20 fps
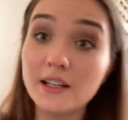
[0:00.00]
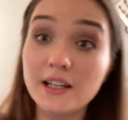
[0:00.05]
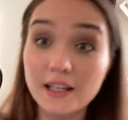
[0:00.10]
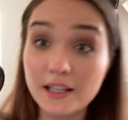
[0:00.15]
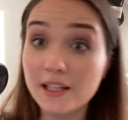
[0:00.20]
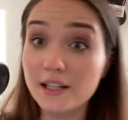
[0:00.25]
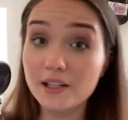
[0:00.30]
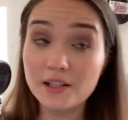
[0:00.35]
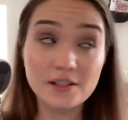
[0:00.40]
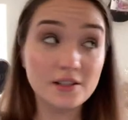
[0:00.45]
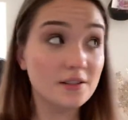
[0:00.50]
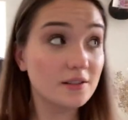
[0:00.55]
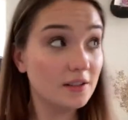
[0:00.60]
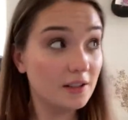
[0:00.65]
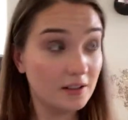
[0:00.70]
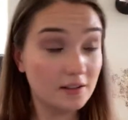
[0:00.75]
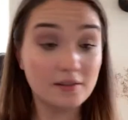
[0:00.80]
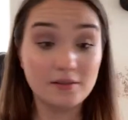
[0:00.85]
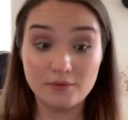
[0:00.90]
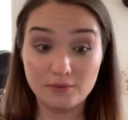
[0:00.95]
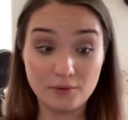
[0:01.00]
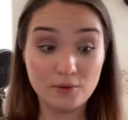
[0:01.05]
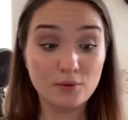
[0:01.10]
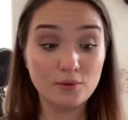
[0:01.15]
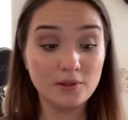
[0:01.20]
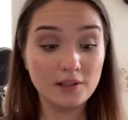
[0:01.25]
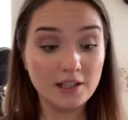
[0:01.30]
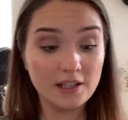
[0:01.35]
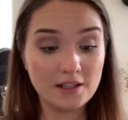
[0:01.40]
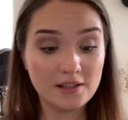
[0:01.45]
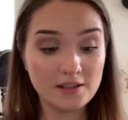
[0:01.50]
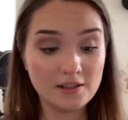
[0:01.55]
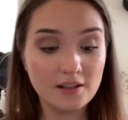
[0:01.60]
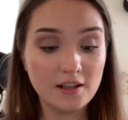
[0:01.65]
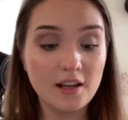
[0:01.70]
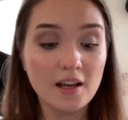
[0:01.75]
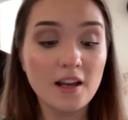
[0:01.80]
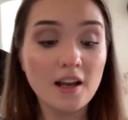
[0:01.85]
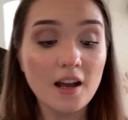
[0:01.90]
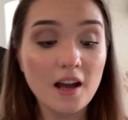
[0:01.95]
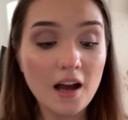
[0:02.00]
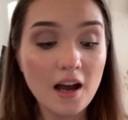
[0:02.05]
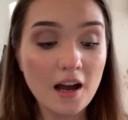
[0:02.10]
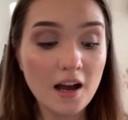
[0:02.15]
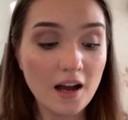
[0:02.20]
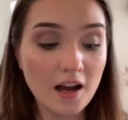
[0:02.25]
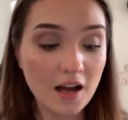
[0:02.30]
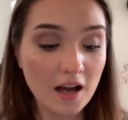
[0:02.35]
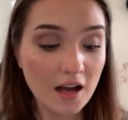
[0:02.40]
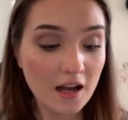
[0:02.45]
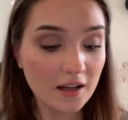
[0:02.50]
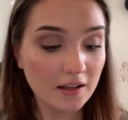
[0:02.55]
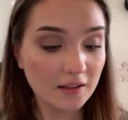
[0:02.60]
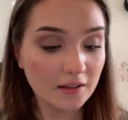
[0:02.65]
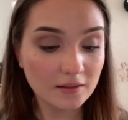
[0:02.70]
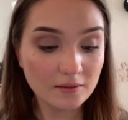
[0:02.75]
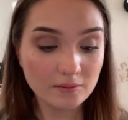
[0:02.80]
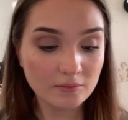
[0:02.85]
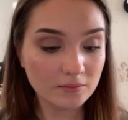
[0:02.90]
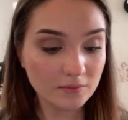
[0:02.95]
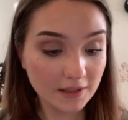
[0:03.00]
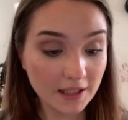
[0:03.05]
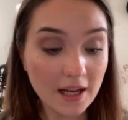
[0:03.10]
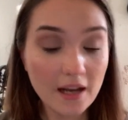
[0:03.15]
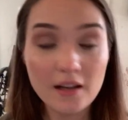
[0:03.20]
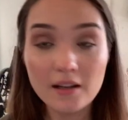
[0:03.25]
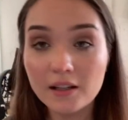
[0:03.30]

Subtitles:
it is. It truly is. Yeah,